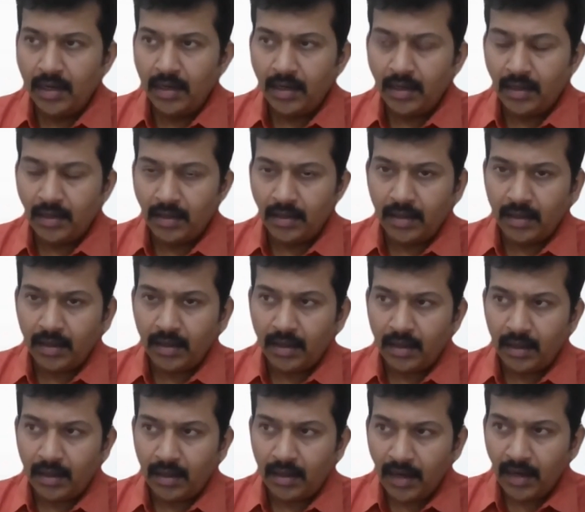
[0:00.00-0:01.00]

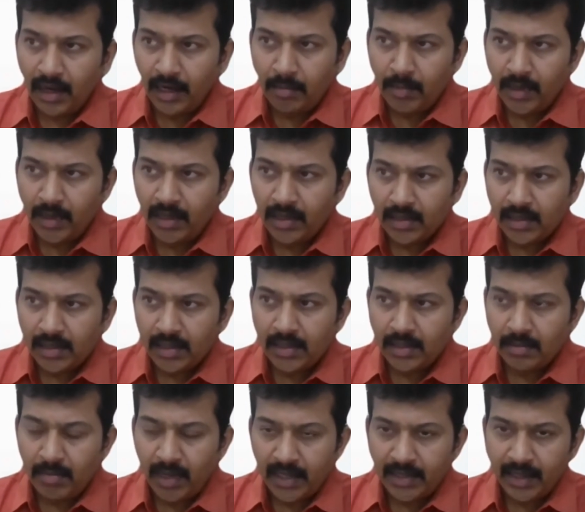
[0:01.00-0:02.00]
the treatment
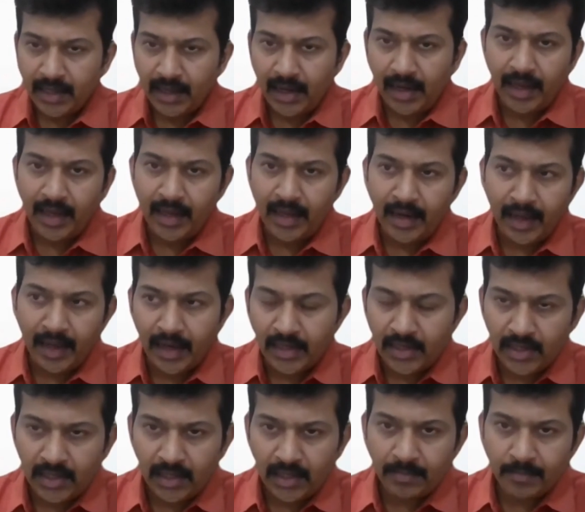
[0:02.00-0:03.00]
is basically hearing
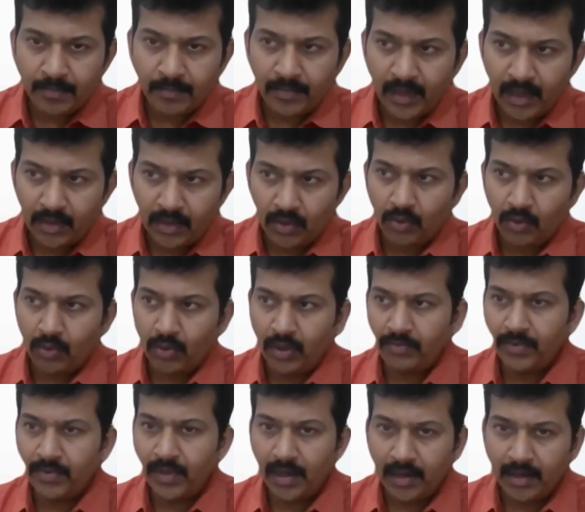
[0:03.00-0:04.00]
aids. So
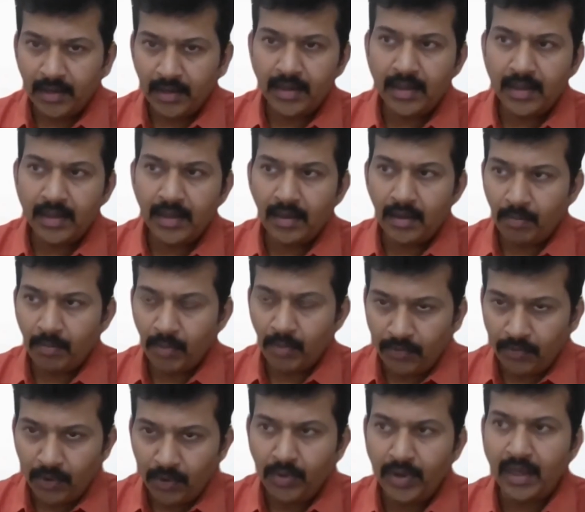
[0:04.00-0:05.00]
if there is a
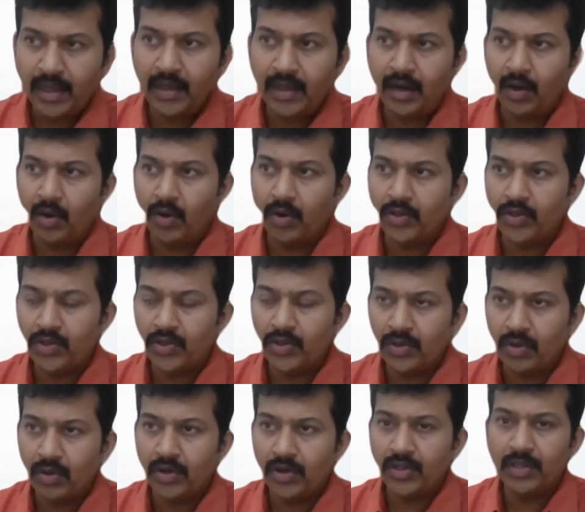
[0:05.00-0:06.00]
profound hearing loss
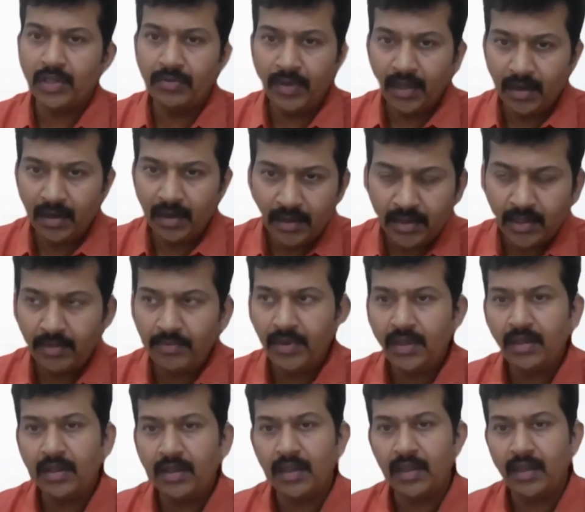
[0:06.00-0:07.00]
or
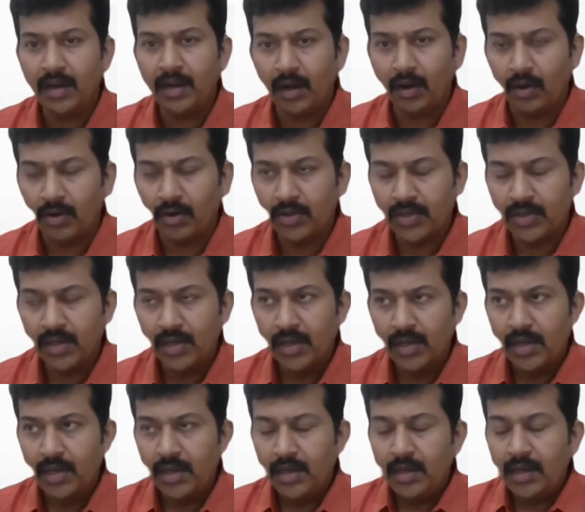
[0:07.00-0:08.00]
severe hearing loss
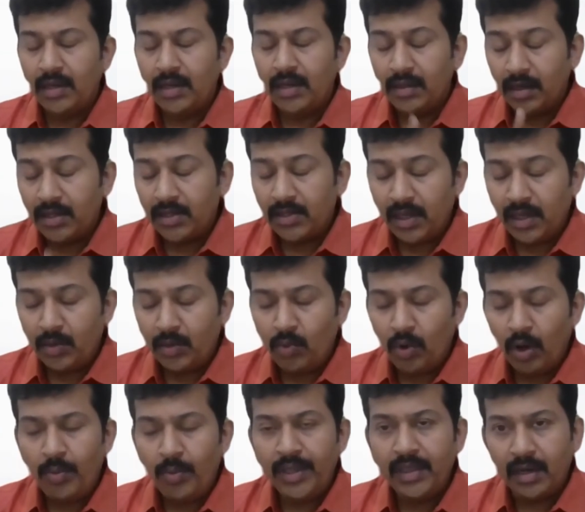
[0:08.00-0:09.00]
that is
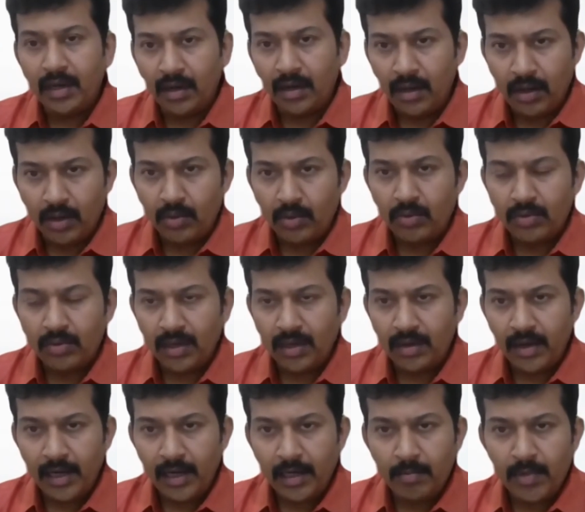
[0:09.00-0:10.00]
involving the nerve, the
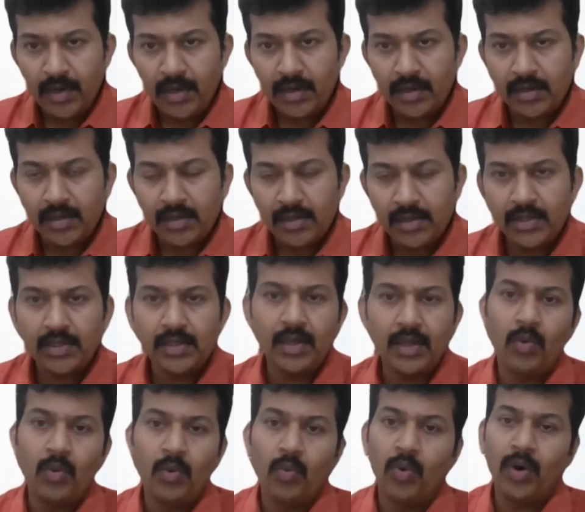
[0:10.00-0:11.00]
treatment is
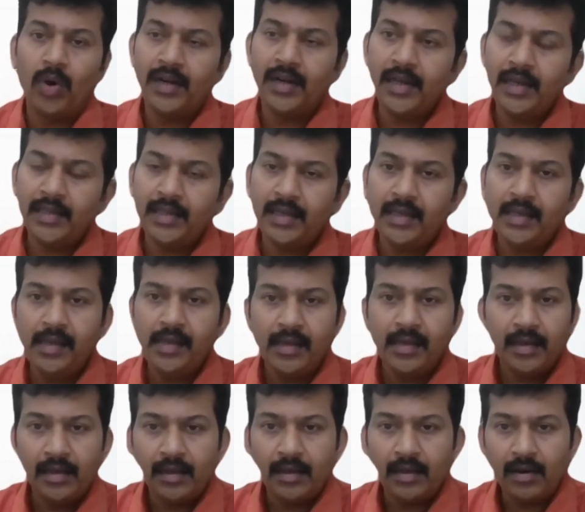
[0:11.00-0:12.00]
only the
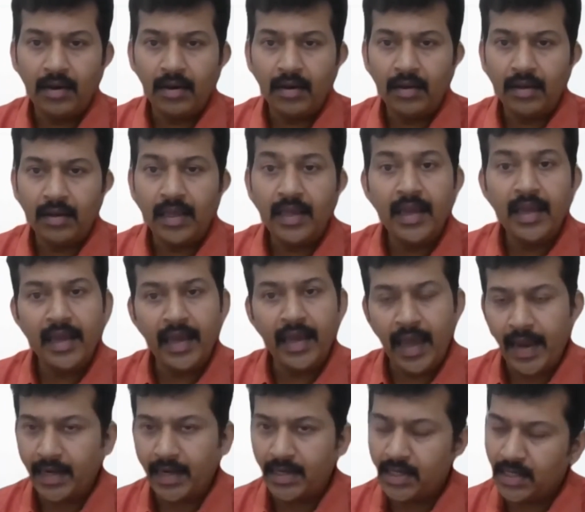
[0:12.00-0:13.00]
hearing
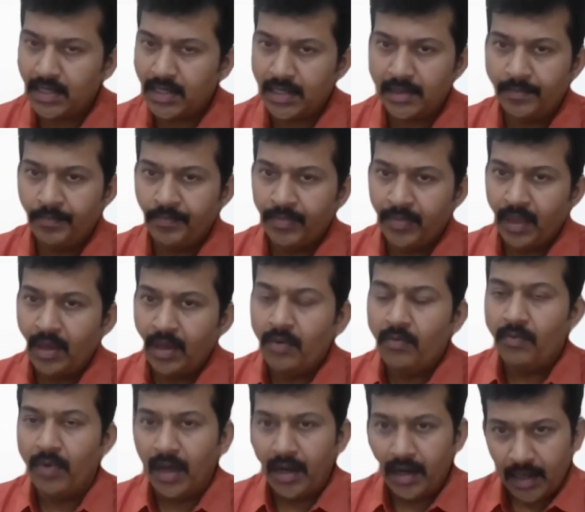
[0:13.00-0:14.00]
aids.
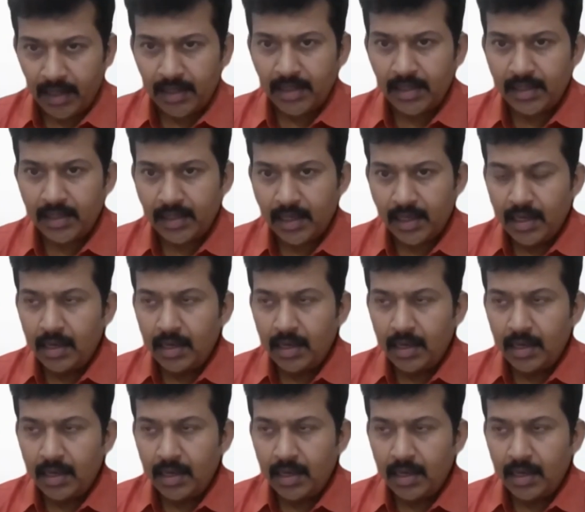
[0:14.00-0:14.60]
Whereas